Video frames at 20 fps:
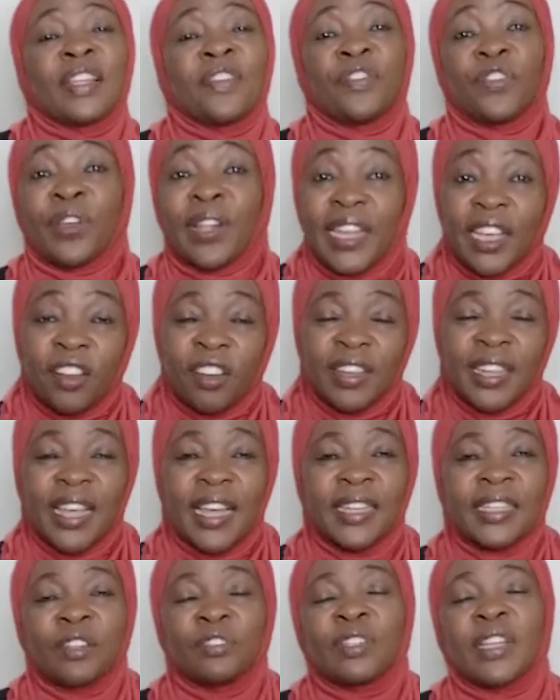If you click on
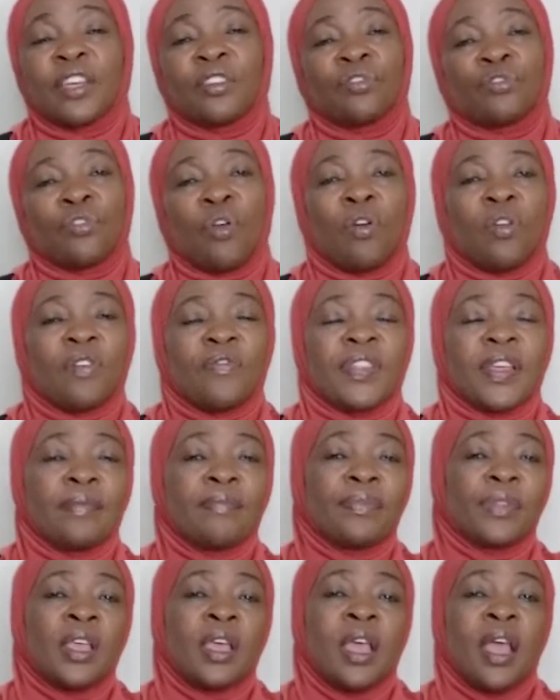that, it will take you to all of them.